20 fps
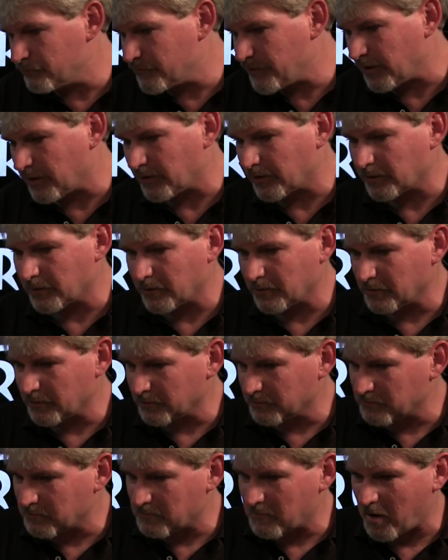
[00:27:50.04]
there
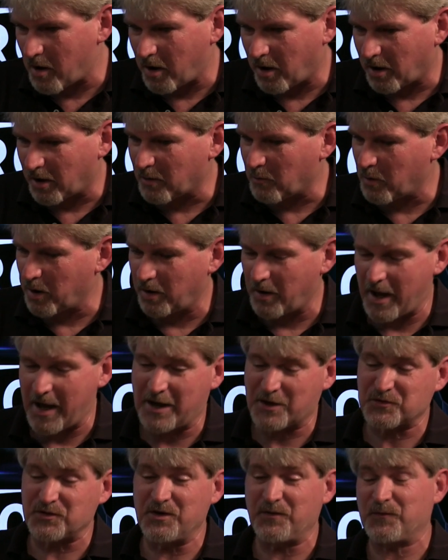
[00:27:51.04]
are, well,
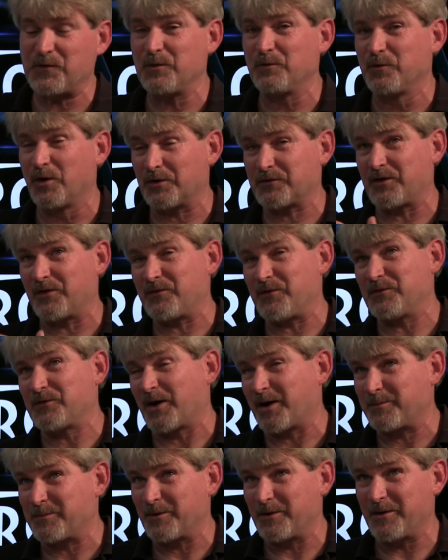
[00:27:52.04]
actually, if you looked at the
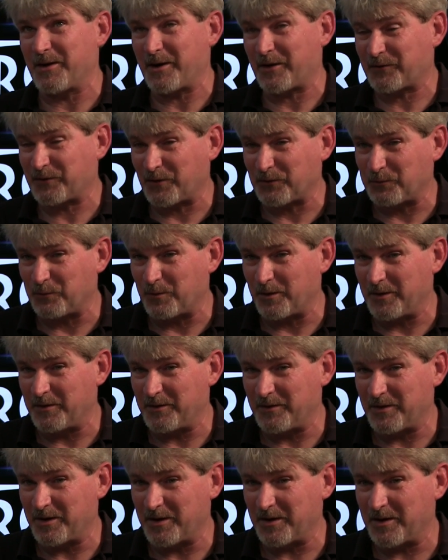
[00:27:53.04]
DARPA
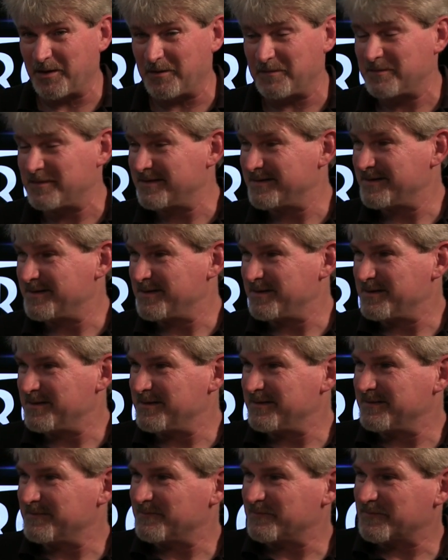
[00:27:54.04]
XS1
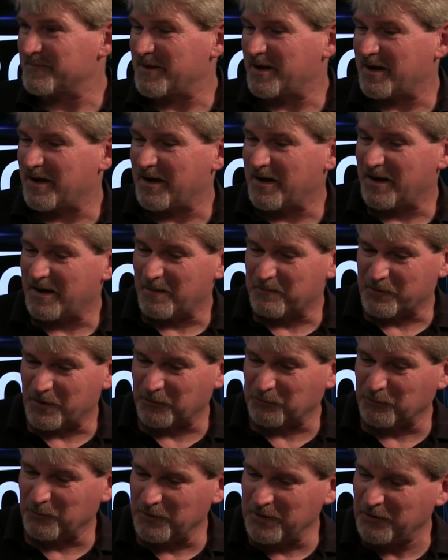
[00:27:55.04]
uh, uh,
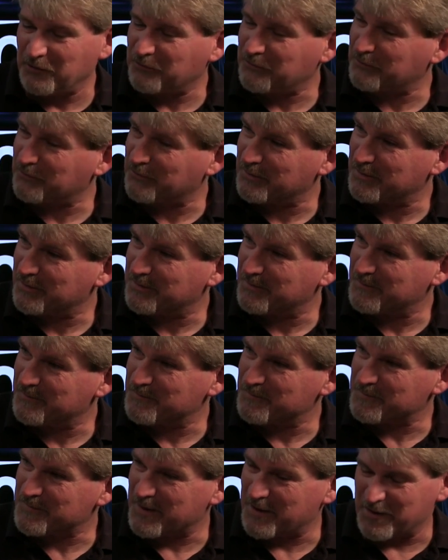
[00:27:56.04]
press release,
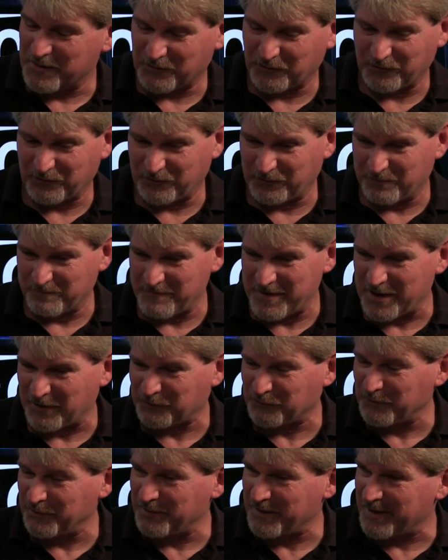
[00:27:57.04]
it's
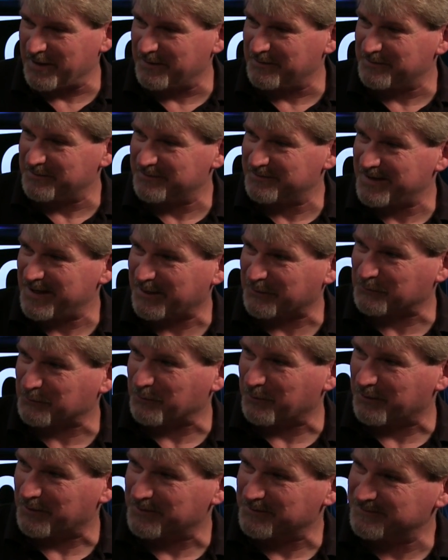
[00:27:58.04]
Masten and
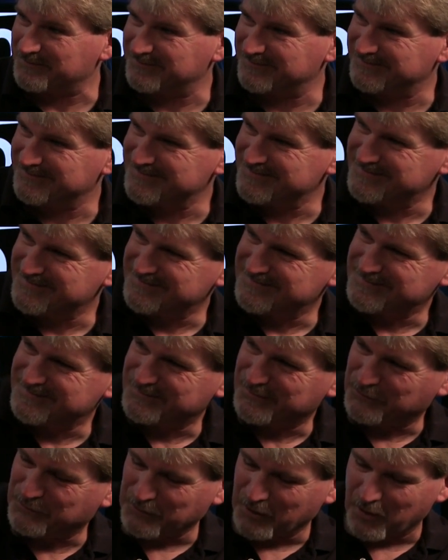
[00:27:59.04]
XCOR. Mm-hmm.
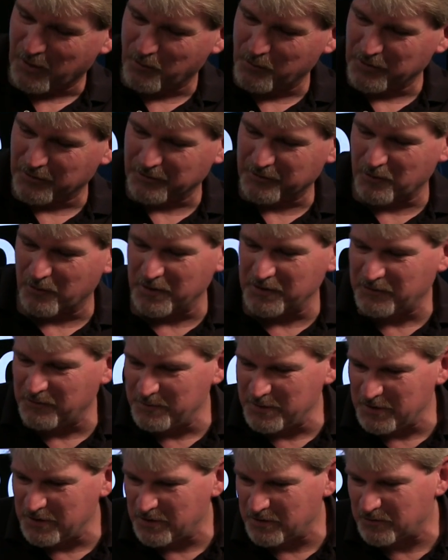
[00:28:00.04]
So we're going to
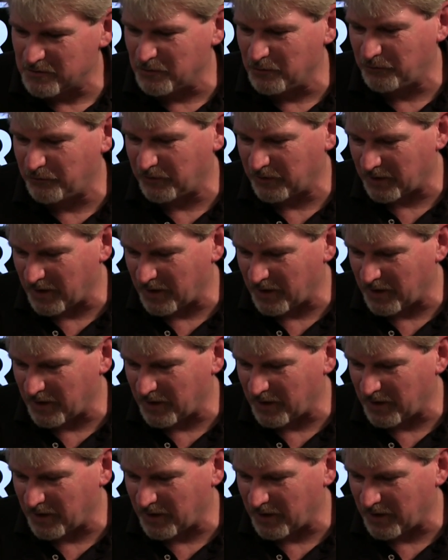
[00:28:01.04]
be using